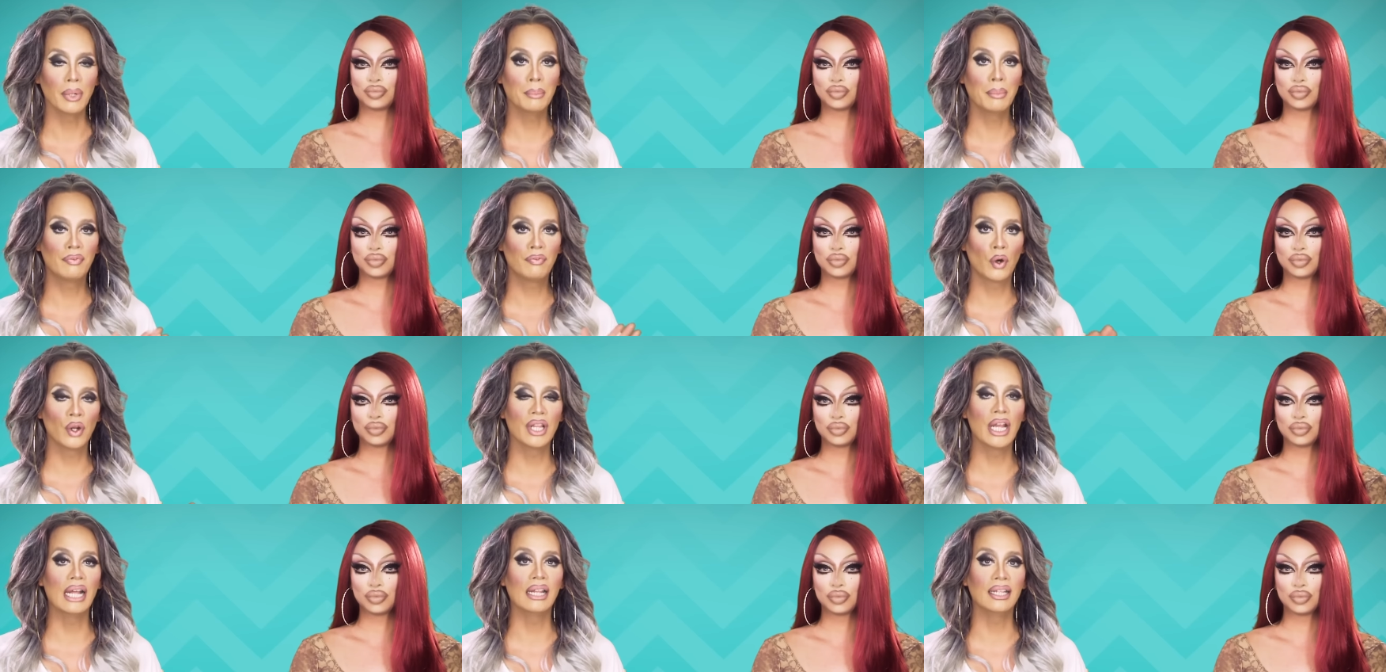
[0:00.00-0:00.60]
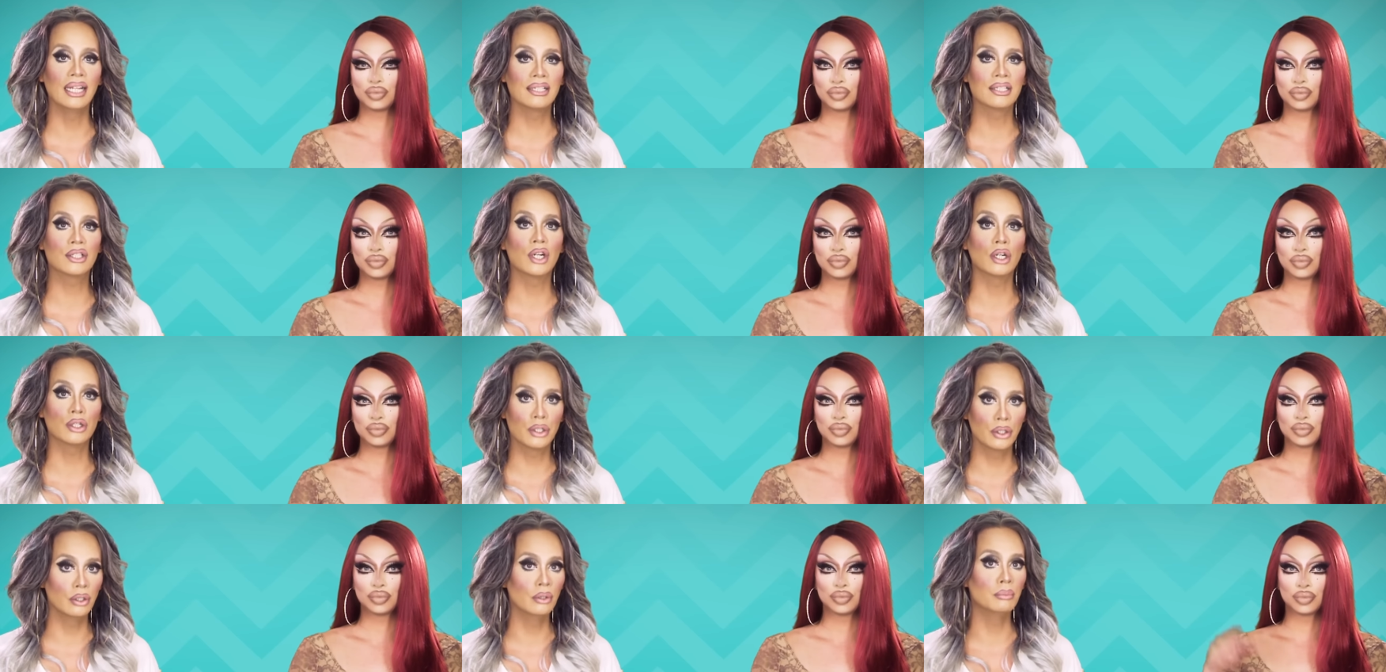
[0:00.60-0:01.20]
Speaker 1: But before that, let's start
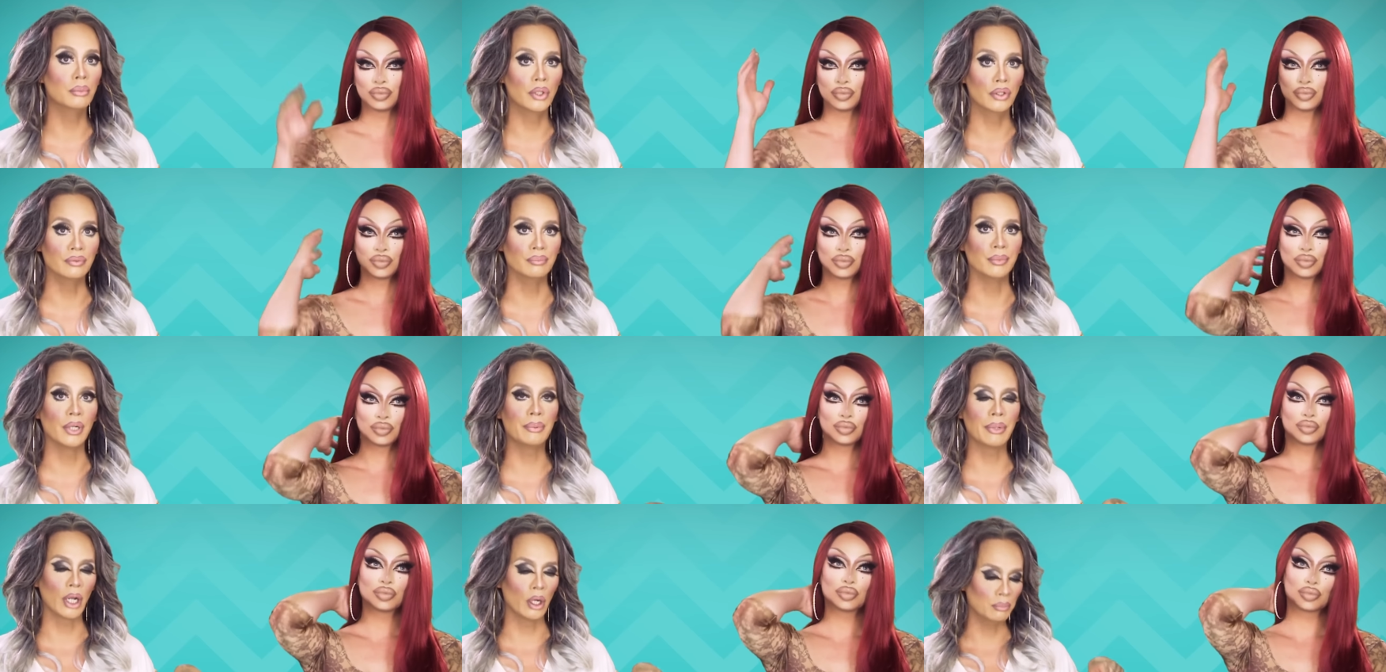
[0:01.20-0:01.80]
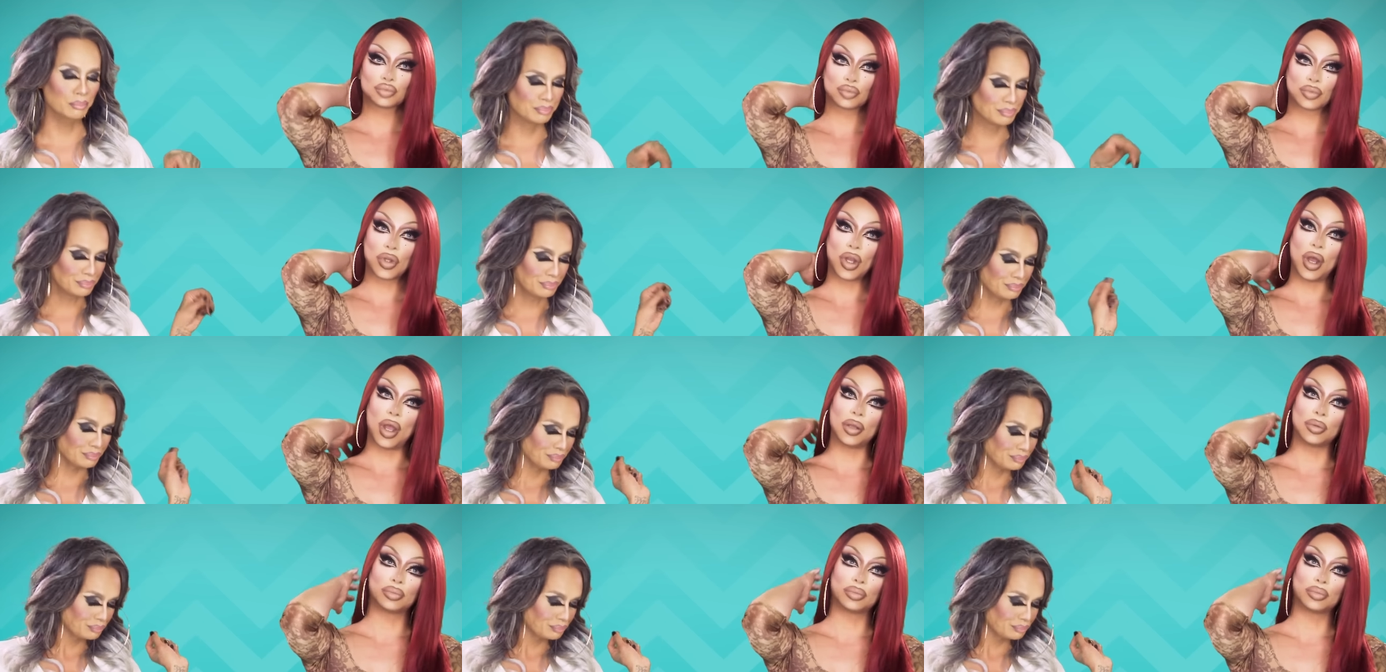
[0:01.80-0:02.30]
tooting booting. Here we go. Okay.